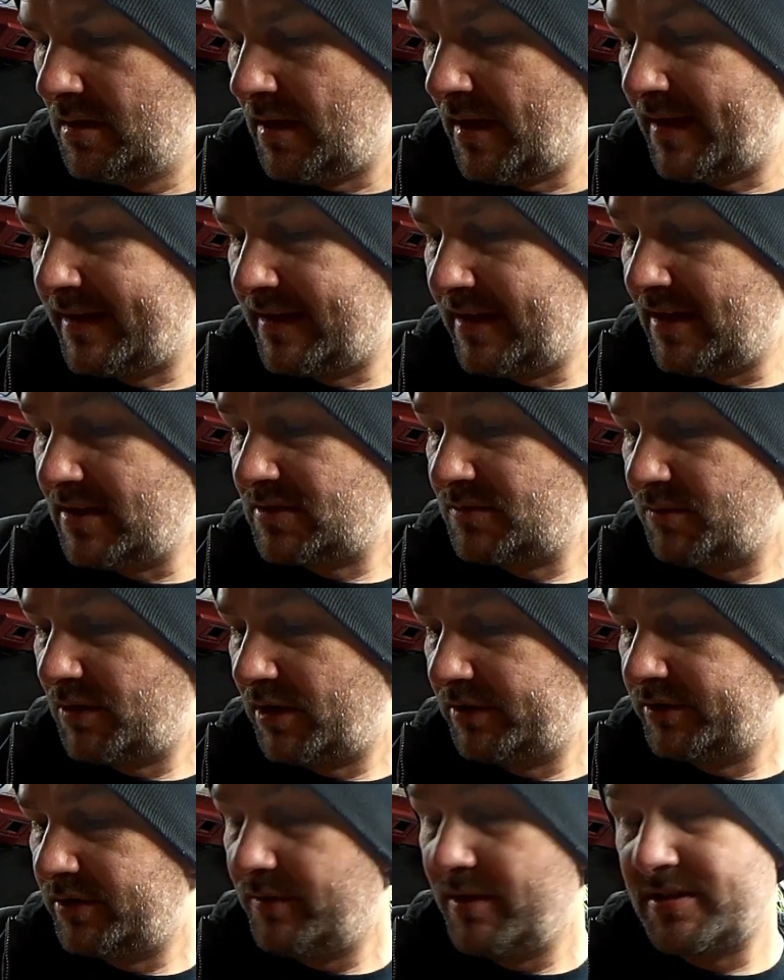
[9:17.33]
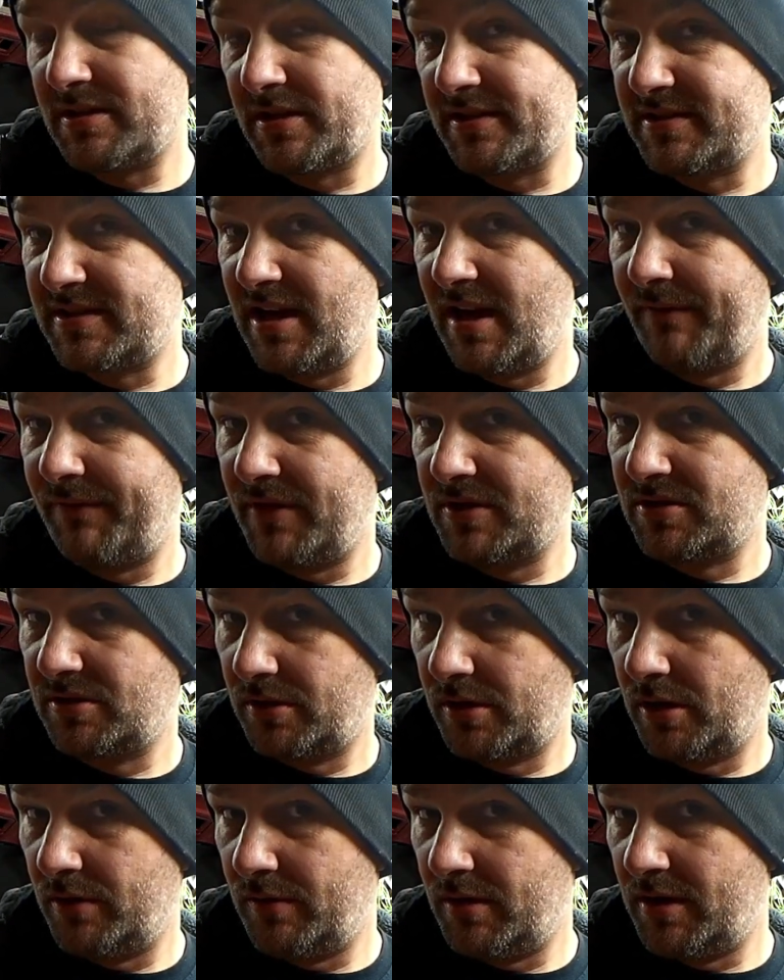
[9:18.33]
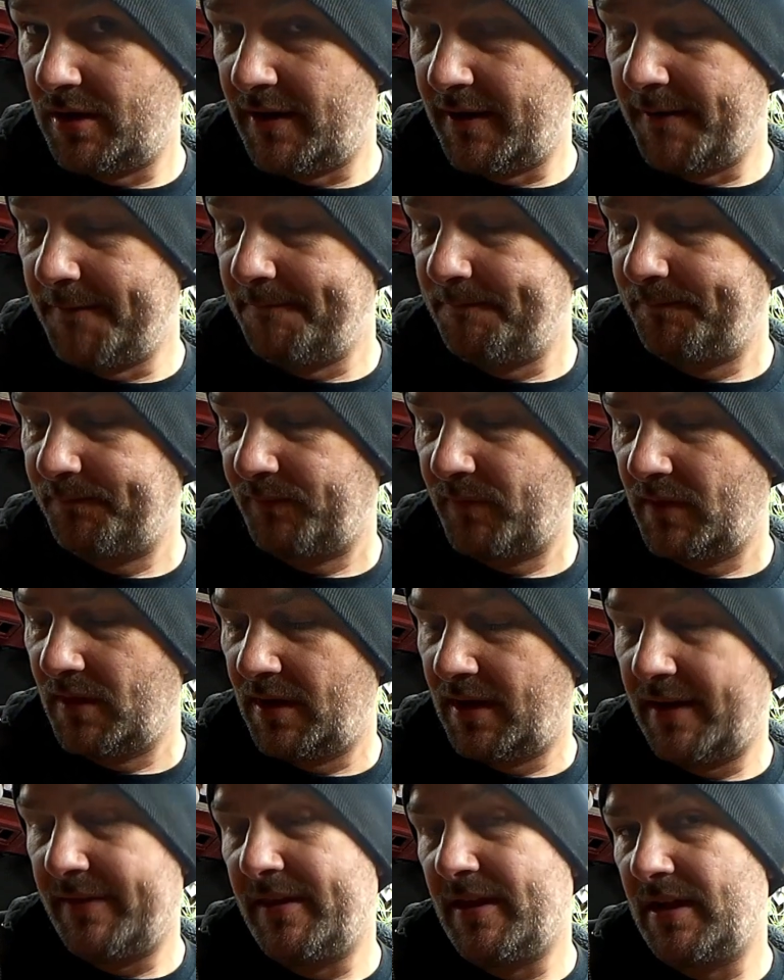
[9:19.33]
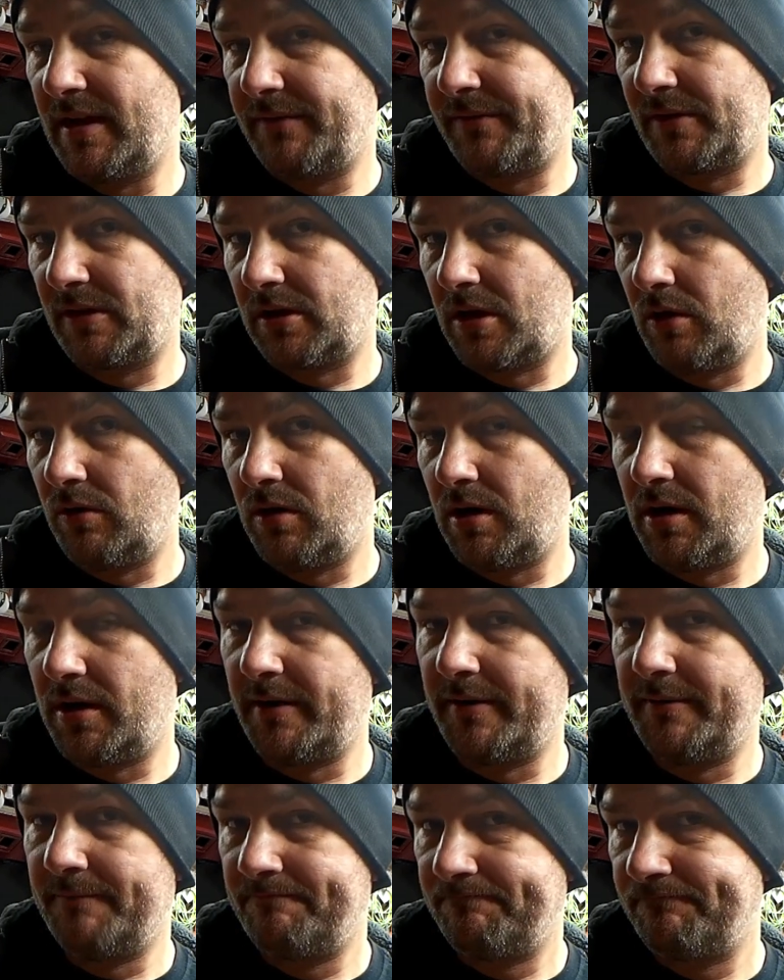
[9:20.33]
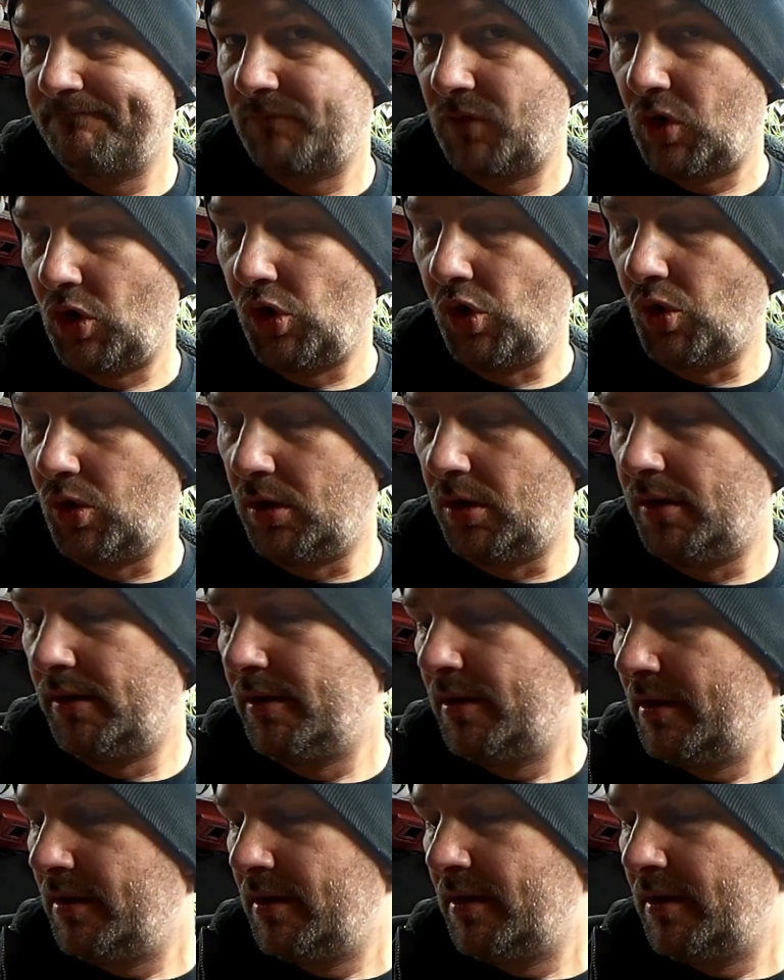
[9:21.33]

I guess what I'll do is I'll see if this will go on, and then if it'll go on, cool.